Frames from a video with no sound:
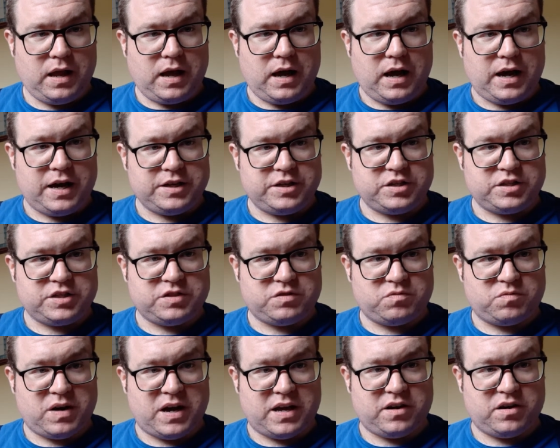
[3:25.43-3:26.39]
I just
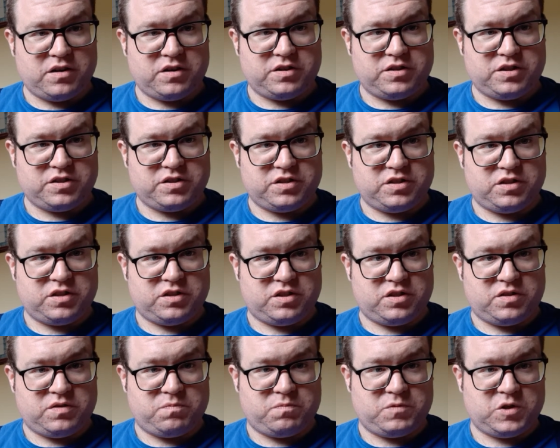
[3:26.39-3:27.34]
rather just
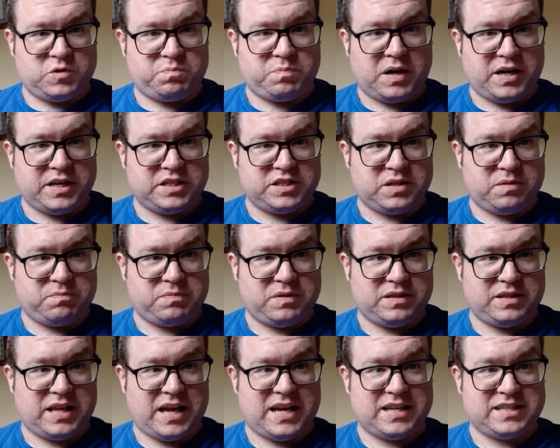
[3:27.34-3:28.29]
buy
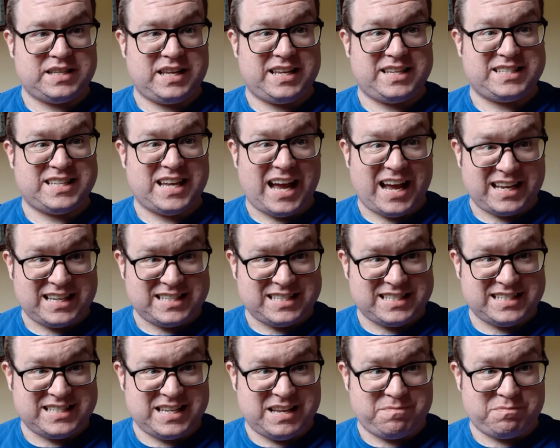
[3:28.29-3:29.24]
something that has the exact
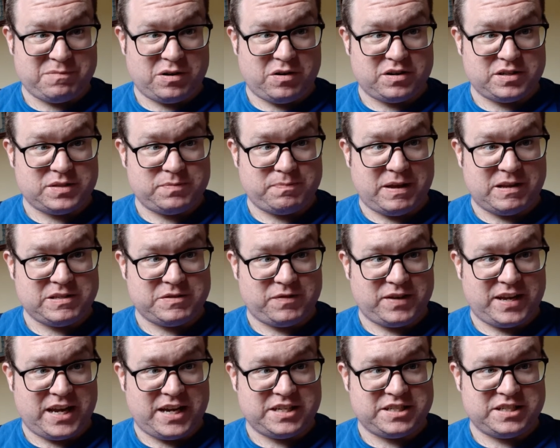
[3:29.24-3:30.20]
similar
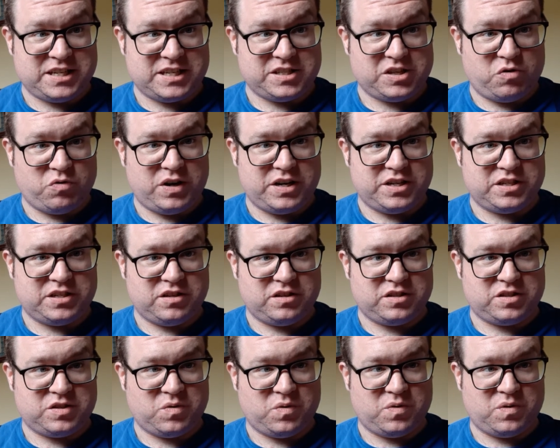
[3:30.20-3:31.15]
specification as the original,
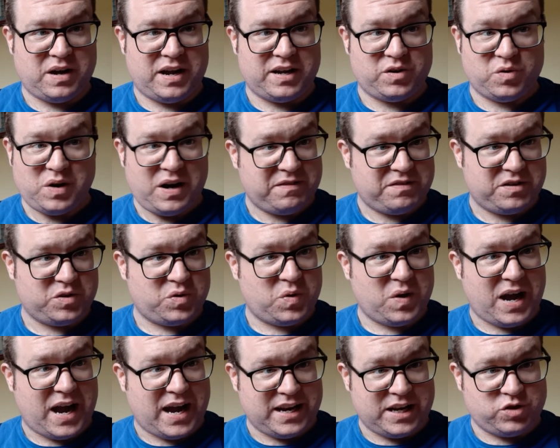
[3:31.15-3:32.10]
so I don't have to do
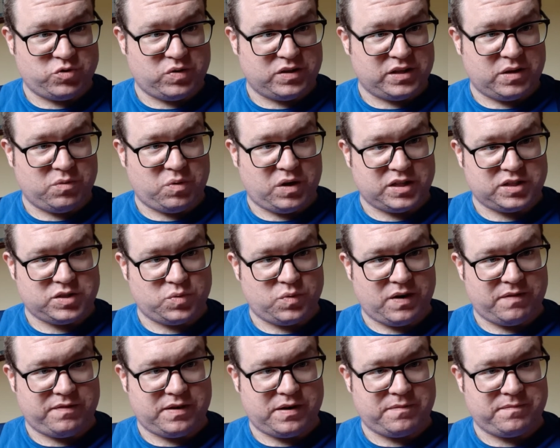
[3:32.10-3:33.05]
any drilling
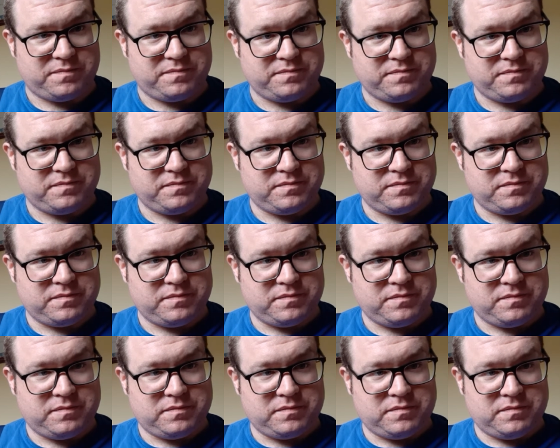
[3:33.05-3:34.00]
whatsoever.
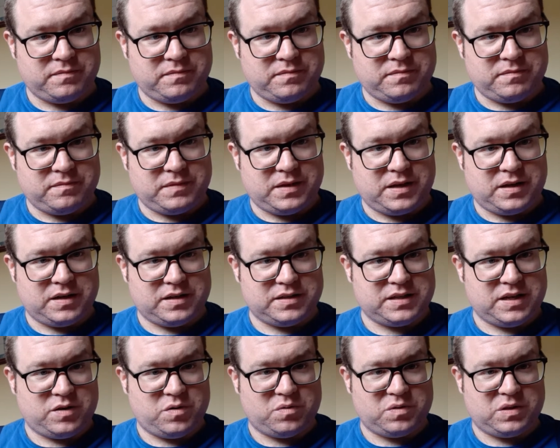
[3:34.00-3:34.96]
Because
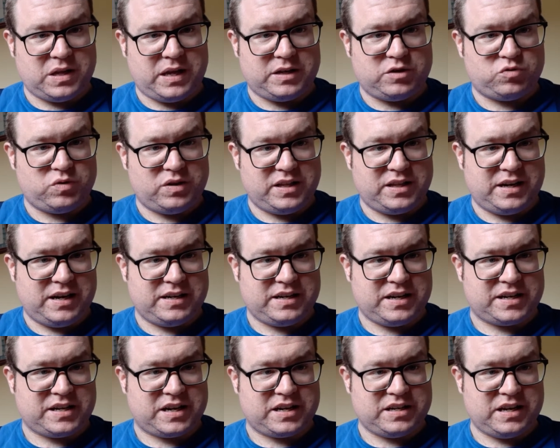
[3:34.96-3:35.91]
I don't like drilling
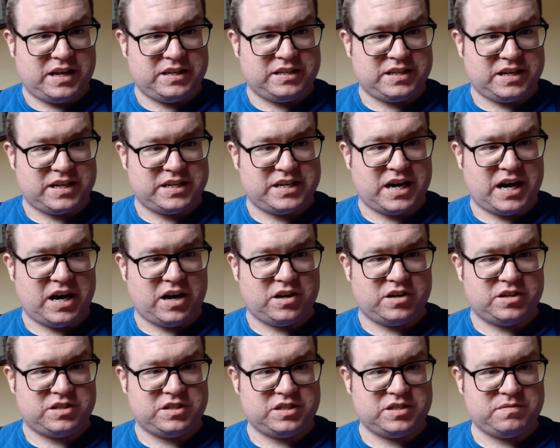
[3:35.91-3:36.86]
into
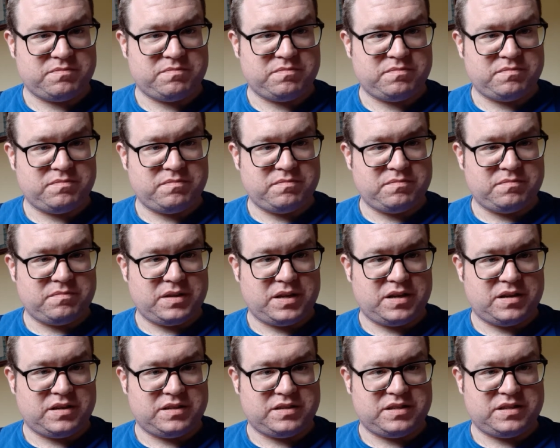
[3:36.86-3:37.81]
guitars,
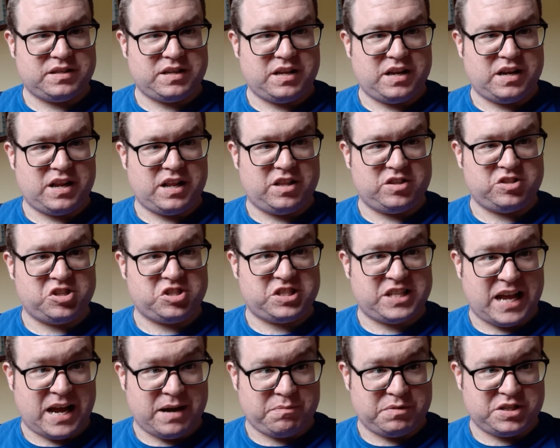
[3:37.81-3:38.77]
because it'll just
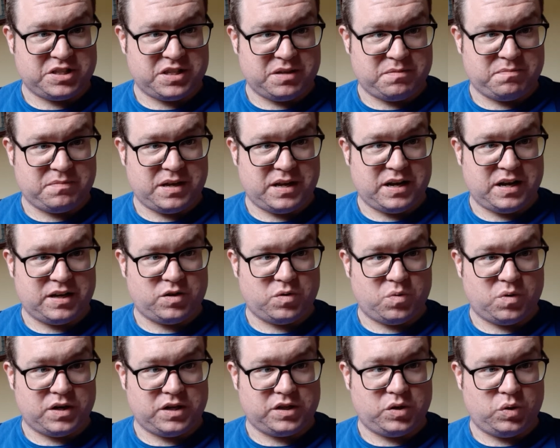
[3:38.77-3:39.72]
damage them, and I don't
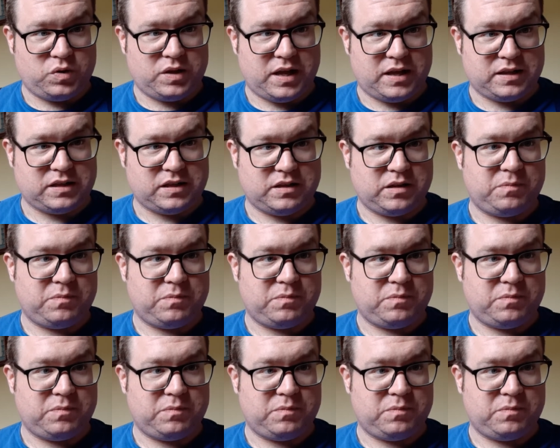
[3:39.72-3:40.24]
want to do that.